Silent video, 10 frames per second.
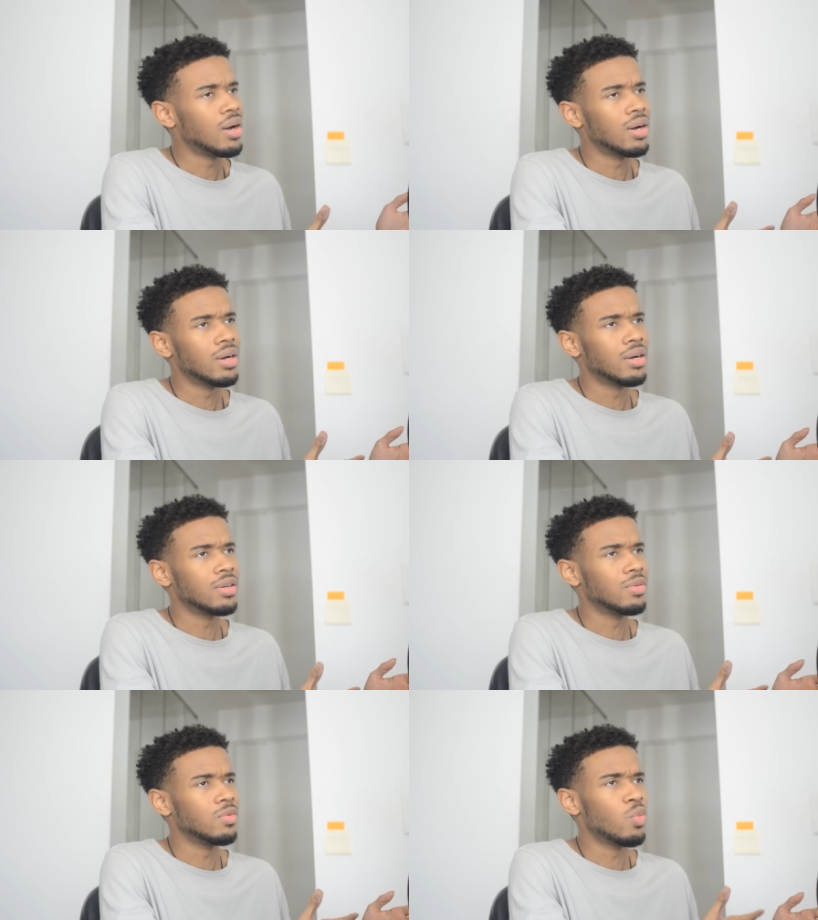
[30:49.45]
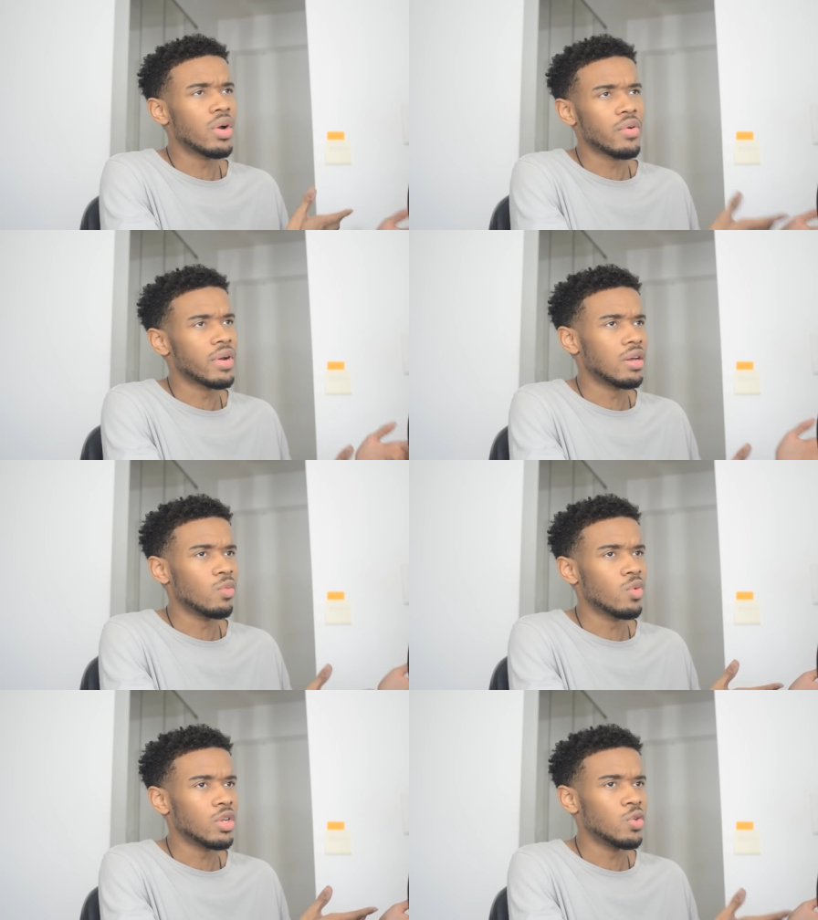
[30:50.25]
uh,
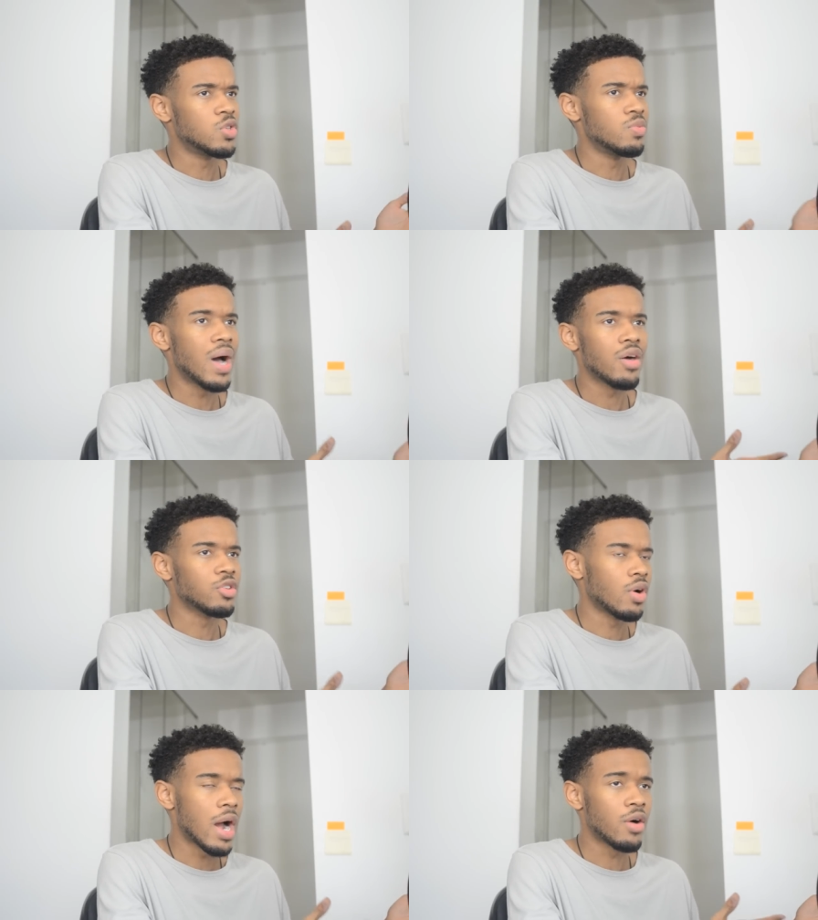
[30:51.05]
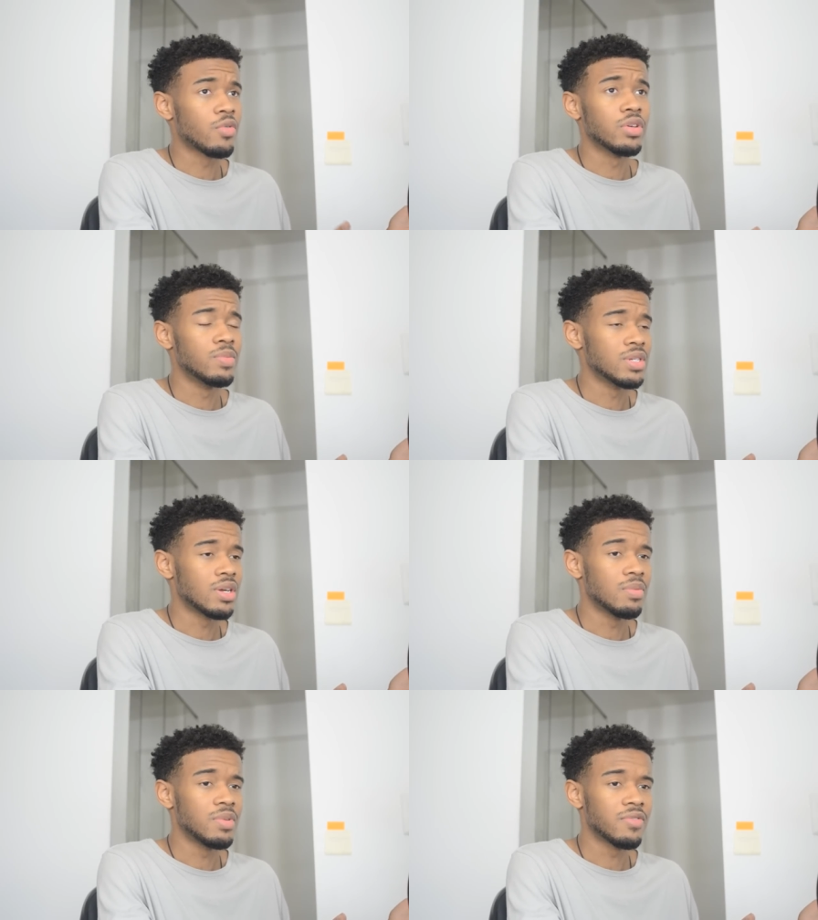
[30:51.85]
wondering what YouTube al algorithm is
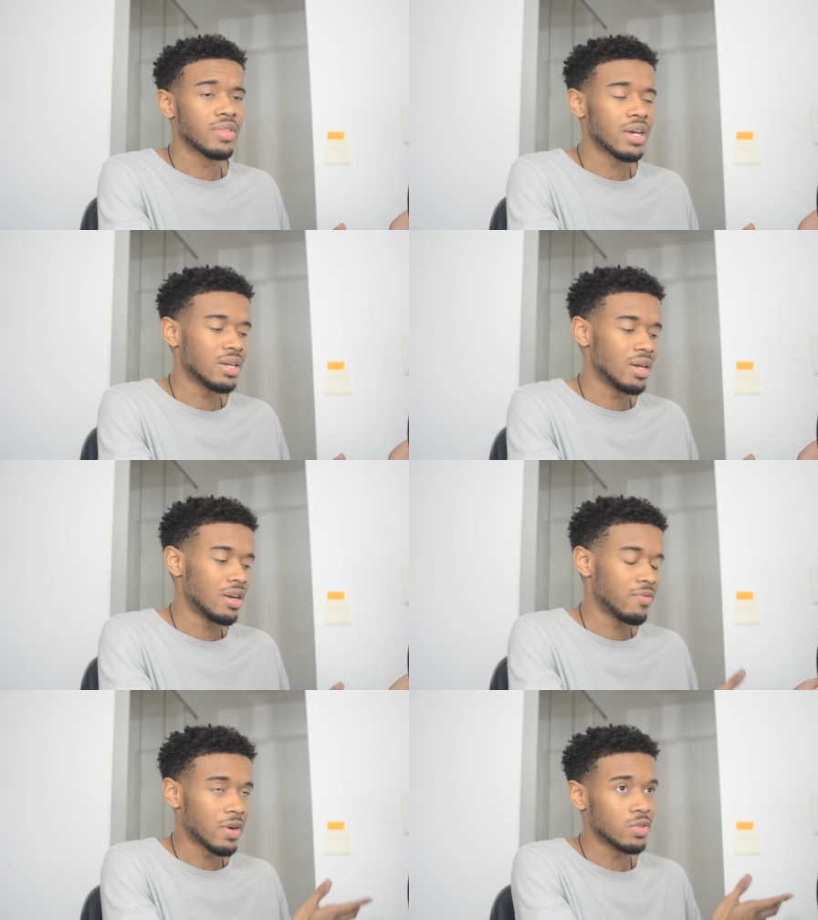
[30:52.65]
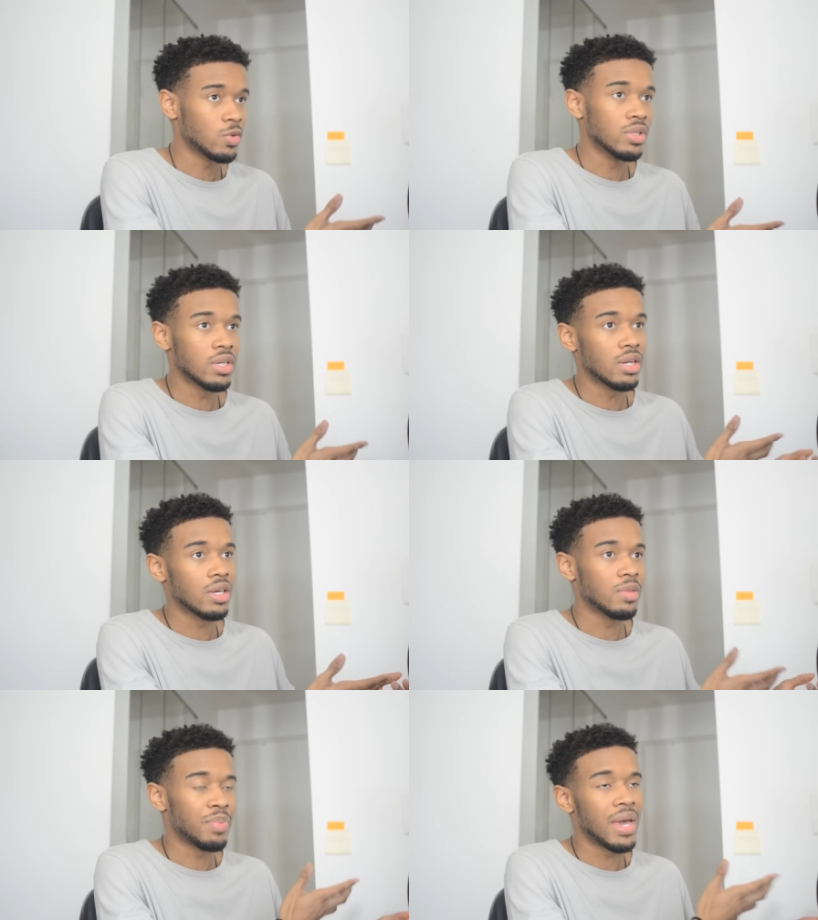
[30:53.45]
going to be for that day and if I was really going to
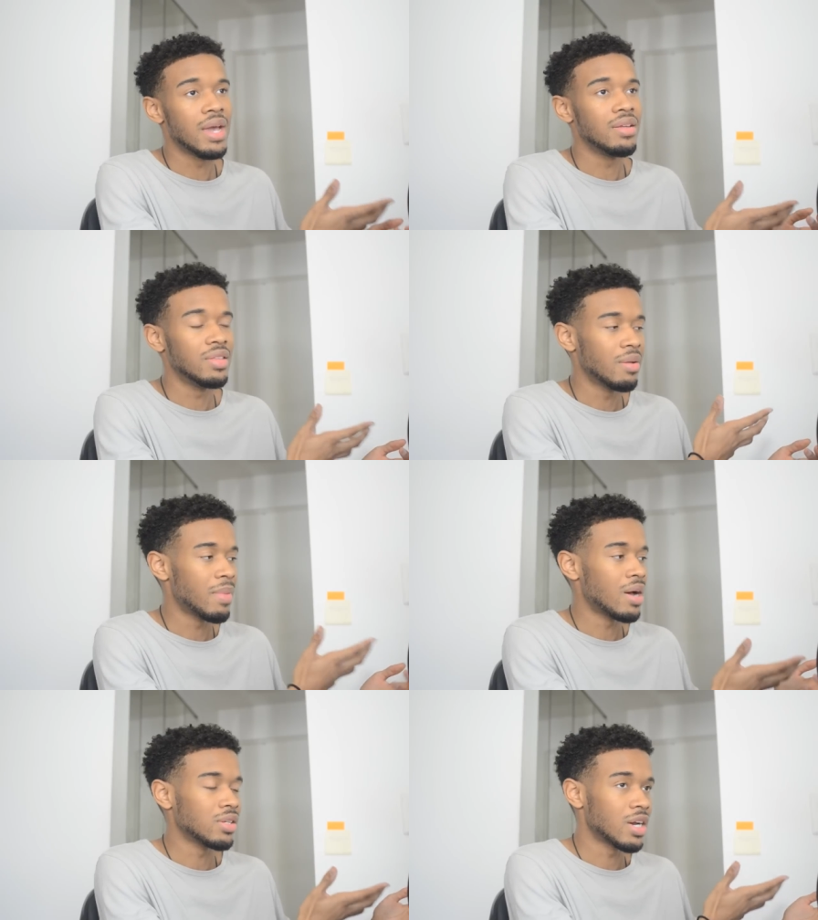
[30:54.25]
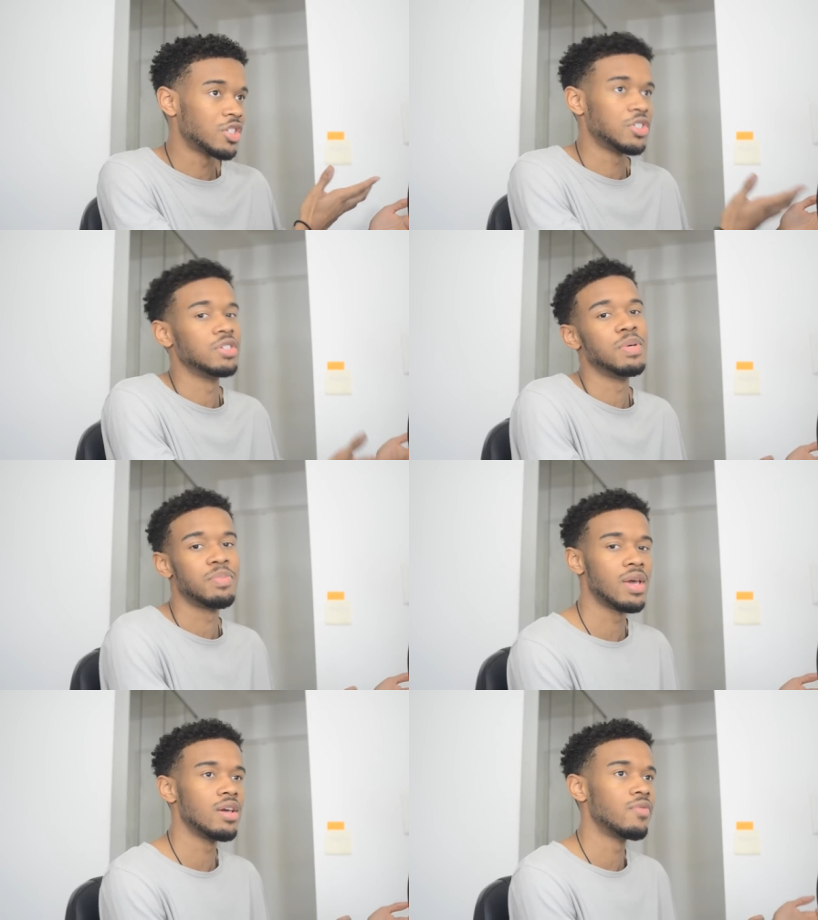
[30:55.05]
get paid the amount that I should be
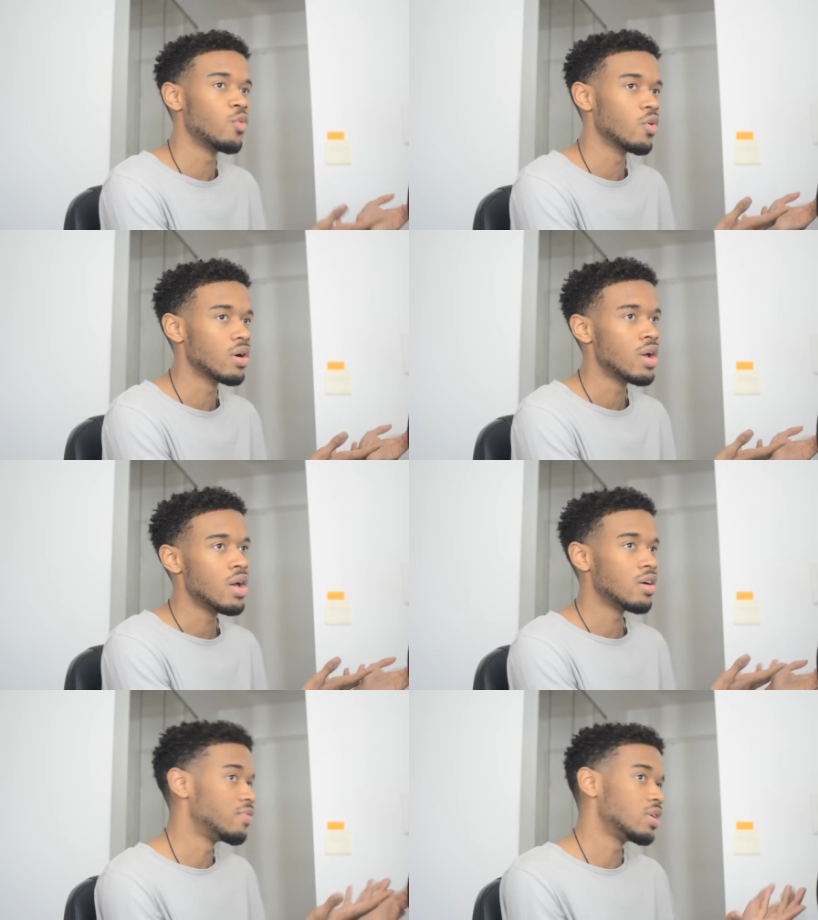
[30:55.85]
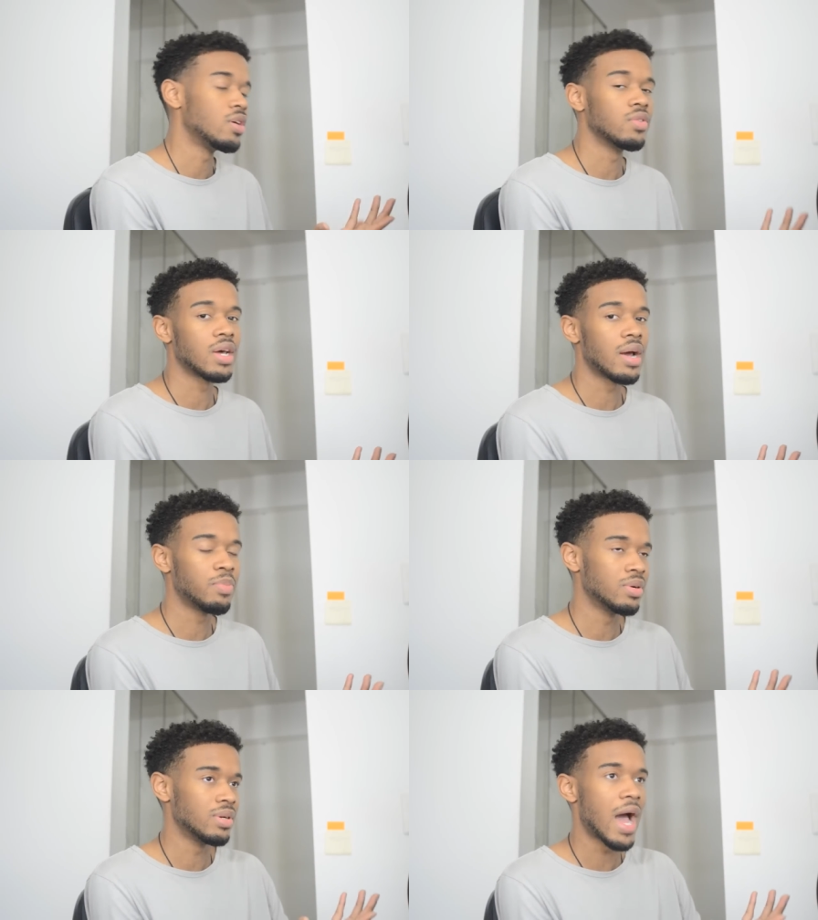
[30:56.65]
paid for a video that I
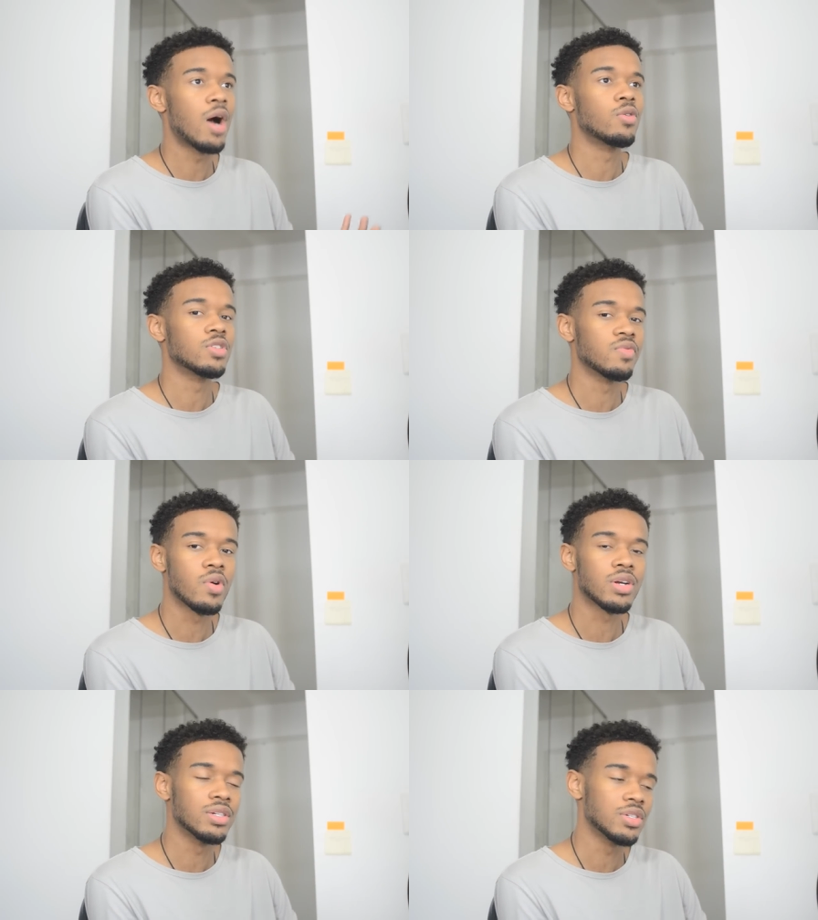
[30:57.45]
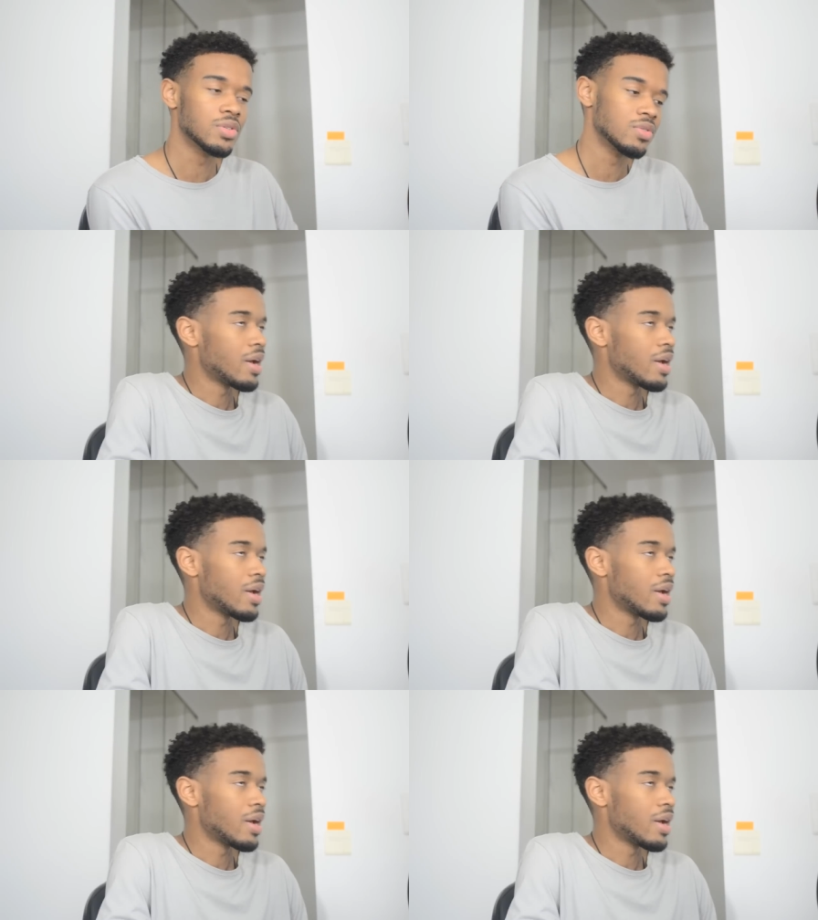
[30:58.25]
put hours of work into.